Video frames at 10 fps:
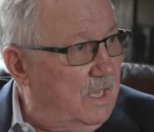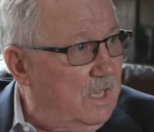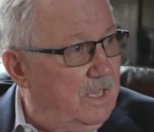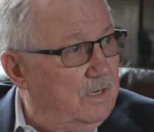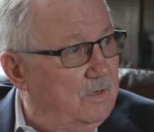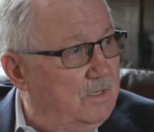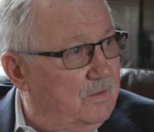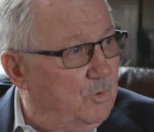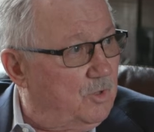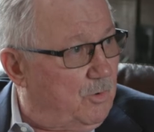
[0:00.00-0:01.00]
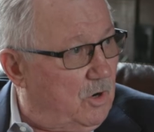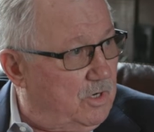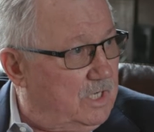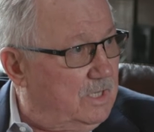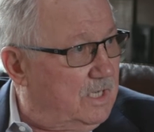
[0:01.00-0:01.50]
And where the
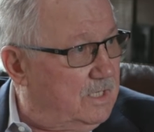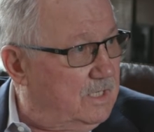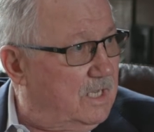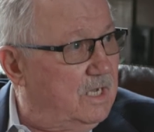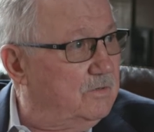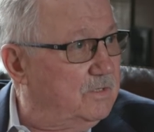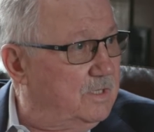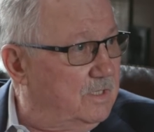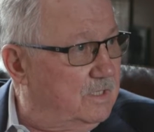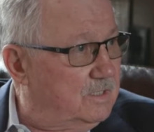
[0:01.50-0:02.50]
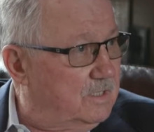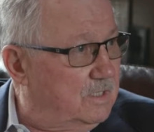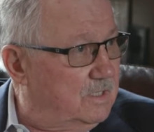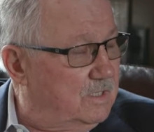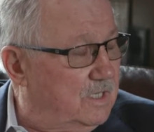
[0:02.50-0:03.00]
parking lot now
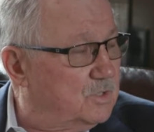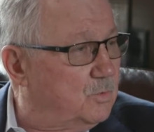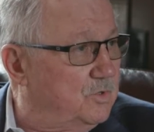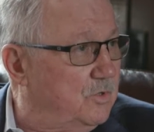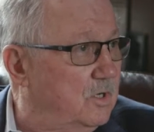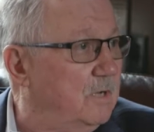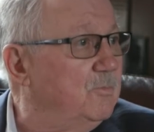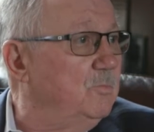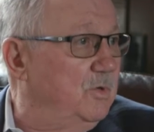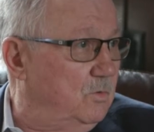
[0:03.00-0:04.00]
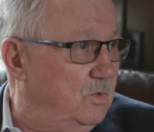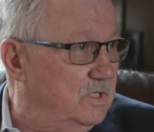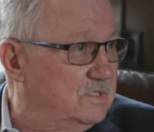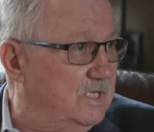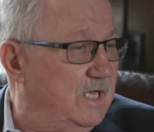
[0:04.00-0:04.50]
is where their lumber mill
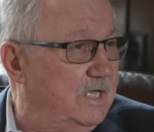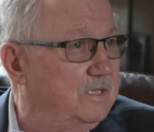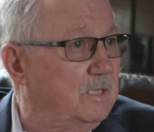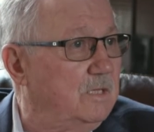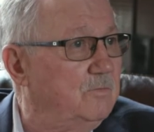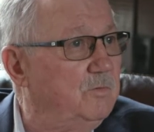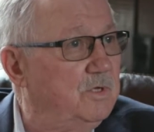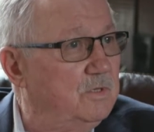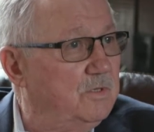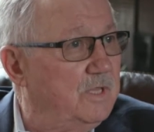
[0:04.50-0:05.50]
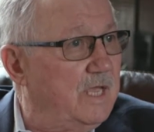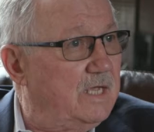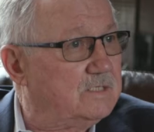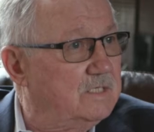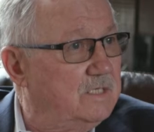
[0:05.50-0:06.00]
was, and they had the lumber mill, and they
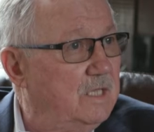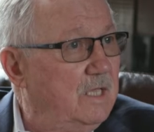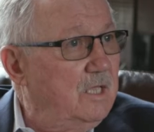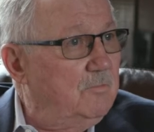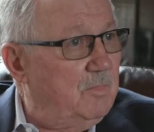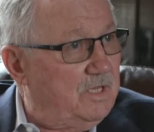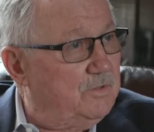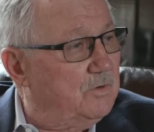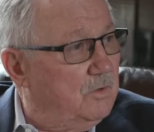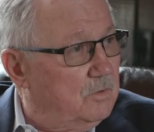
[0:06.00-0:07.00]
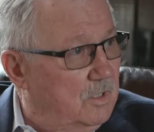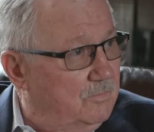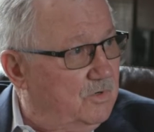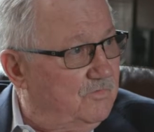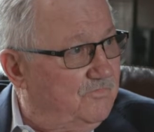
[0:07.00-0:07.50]
actually made their own
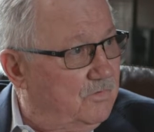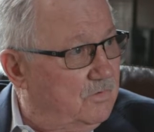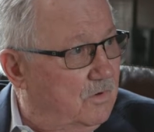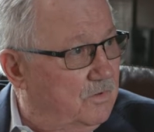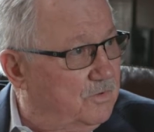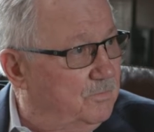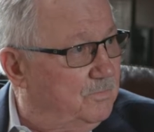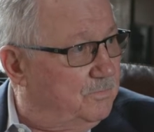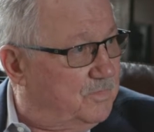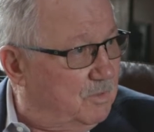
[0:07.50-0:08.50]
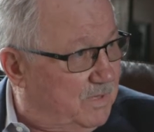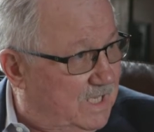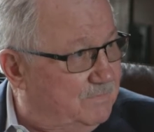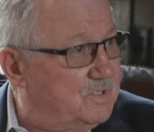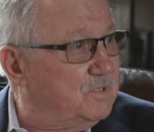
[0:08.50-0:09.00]
lumber for all the
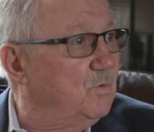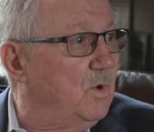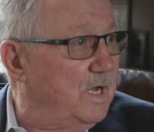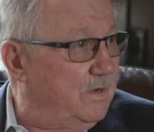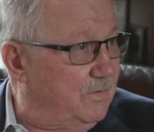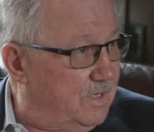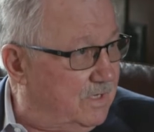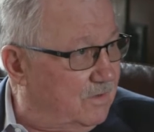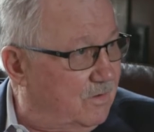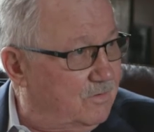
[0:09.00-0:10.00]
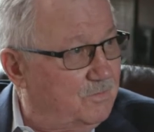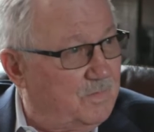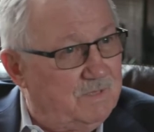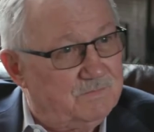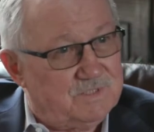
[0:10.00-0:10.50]
beams in the winery, and all the
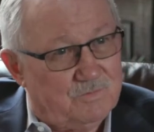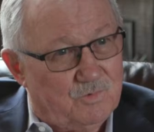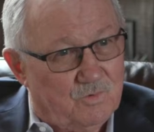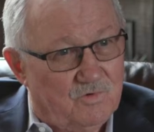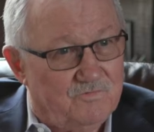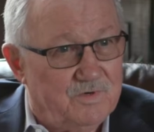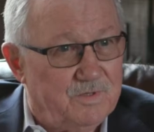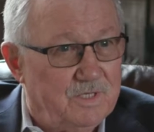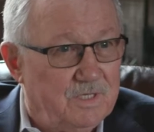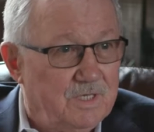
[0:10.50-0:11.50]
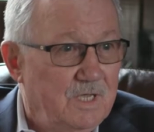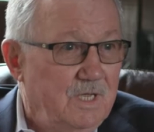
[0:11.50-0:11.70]
beams that were over in the